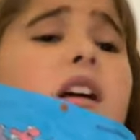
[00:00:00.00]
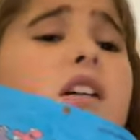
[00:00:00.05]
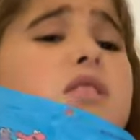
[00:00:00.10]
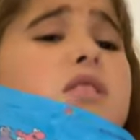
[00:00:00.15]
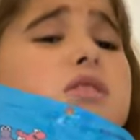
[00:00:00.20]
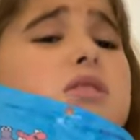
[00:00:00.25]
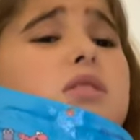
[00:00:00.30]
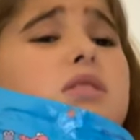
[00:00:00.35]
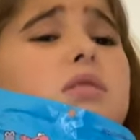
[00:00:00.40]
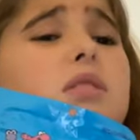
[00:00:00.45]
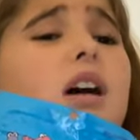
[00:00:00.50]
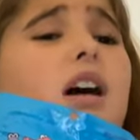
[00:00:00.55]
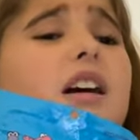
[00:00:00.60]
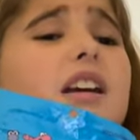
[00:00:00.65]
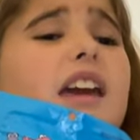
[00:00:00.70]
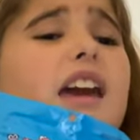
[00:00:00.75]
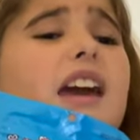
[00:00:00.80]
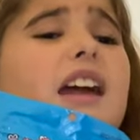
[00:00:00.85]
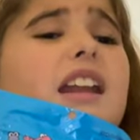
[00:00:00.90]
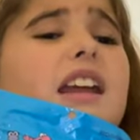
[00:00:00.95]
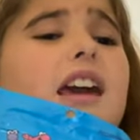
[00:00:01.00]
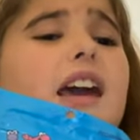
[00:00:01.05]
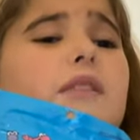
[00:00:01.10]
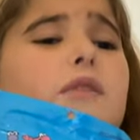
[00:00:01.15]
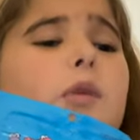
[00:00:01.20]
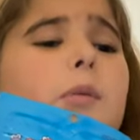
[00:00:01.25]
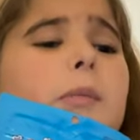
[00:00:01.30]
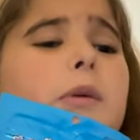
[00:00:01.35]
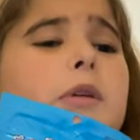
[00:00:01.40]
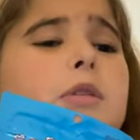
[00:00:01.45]
I also got a candy cane
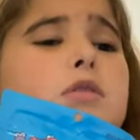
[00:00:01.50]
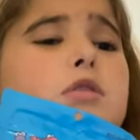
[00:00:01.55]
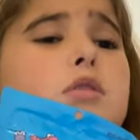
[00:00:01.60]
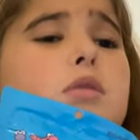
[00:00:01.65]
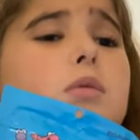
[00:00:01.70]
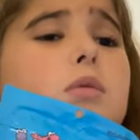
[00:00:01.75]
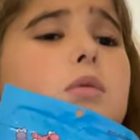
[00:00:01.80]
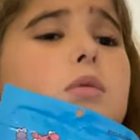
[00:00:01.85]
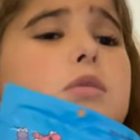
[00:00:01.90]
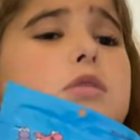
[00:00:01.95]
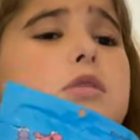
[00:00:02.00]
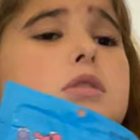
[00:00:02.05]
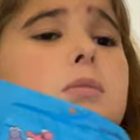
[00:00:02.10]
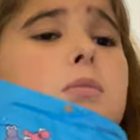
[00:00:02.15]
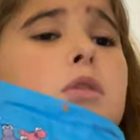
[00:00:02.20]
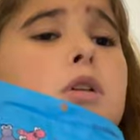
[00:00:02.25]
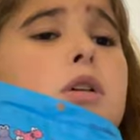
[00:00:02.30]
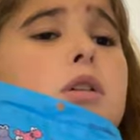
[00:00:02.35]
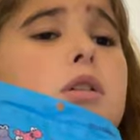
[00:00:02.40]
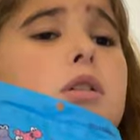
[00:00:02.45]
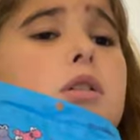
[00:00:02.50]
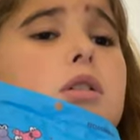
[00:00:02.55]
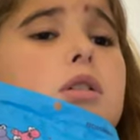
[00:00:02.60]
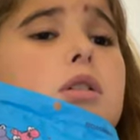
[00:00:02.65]
from him too. Somewhere.